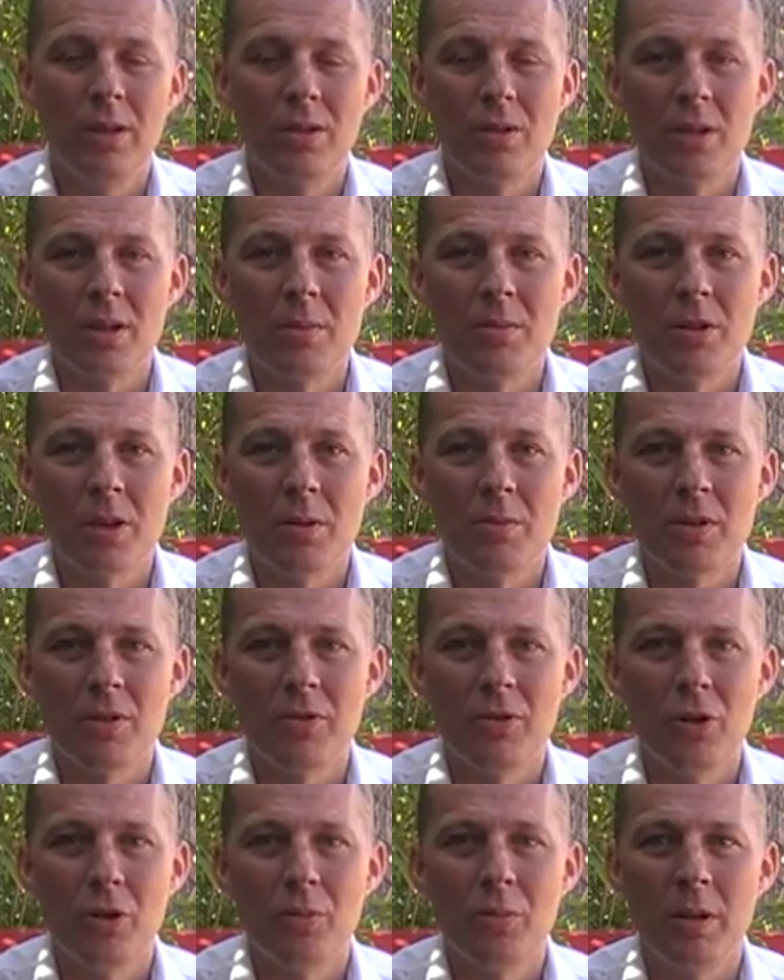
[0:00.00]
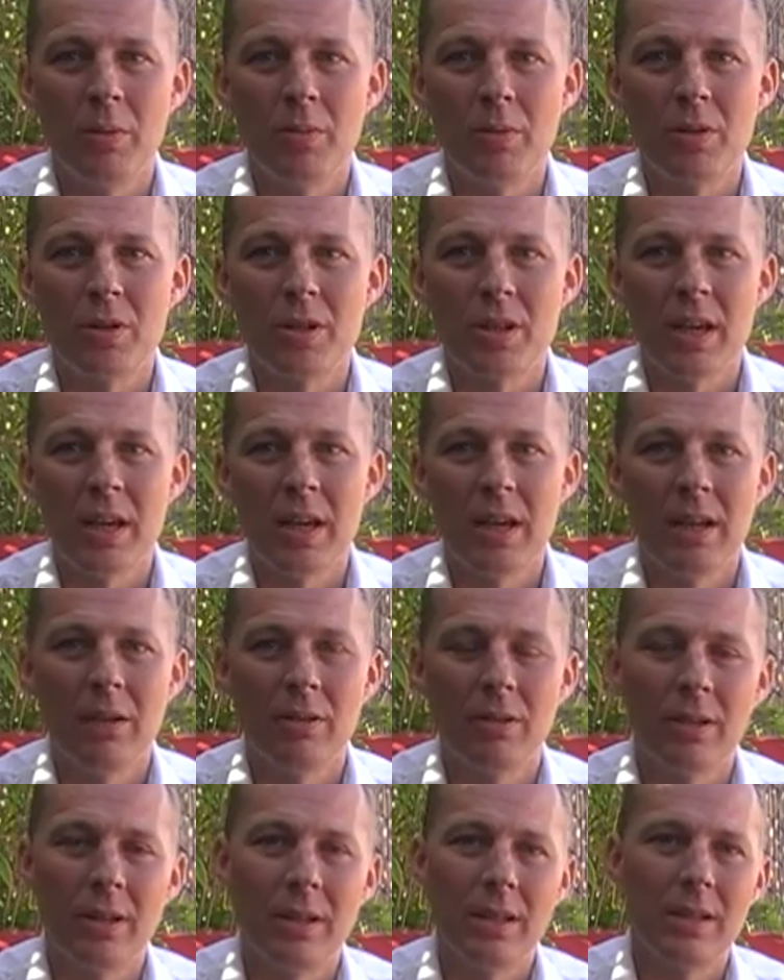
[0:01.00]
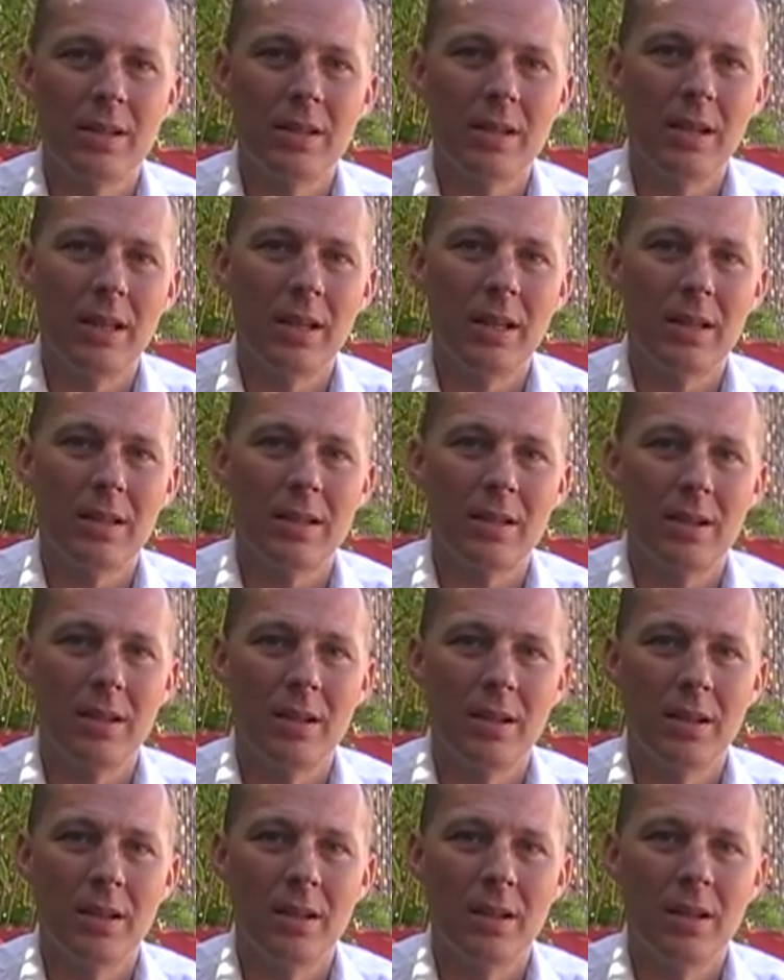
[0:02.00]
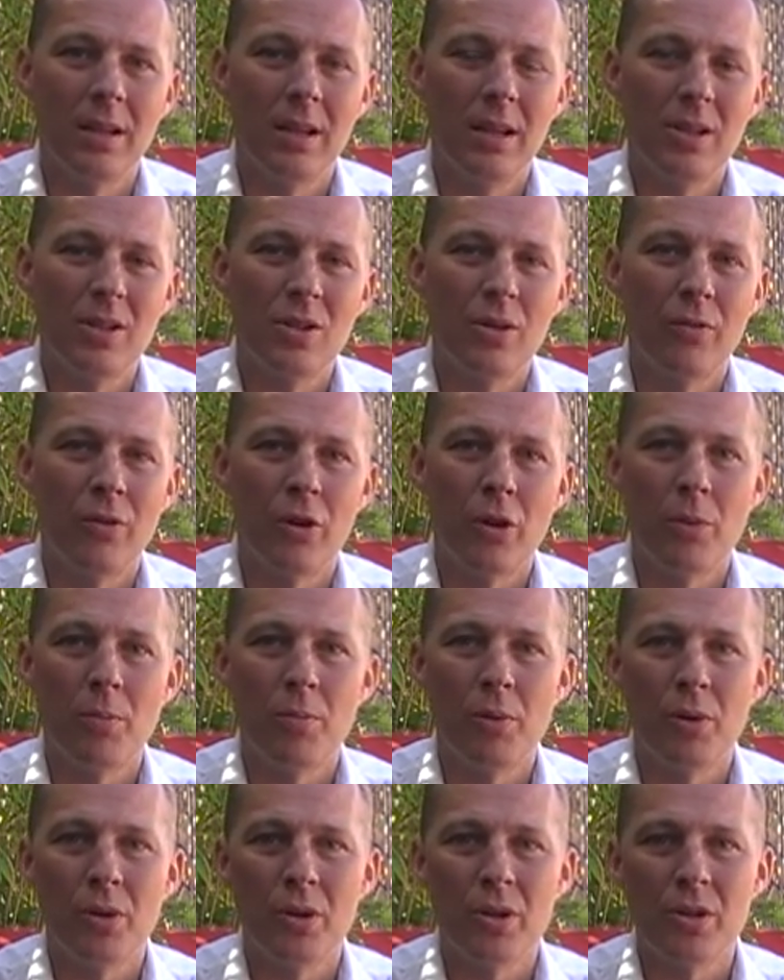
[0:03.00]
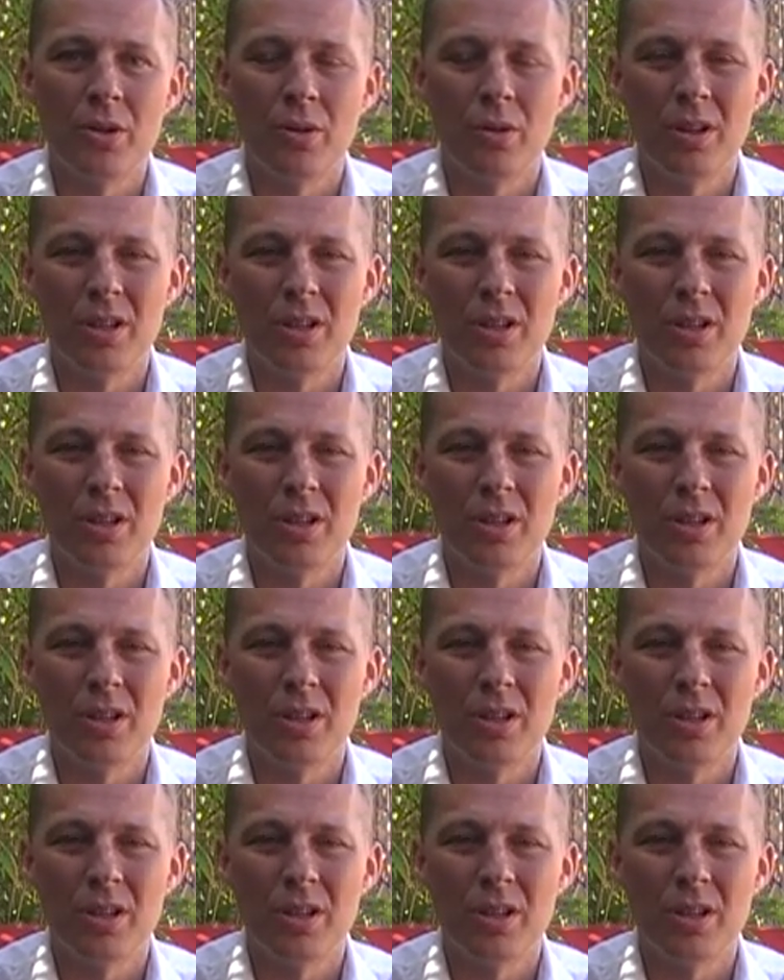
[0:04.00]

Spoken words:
sometimes I've heard people say, well, the internet is not very personal.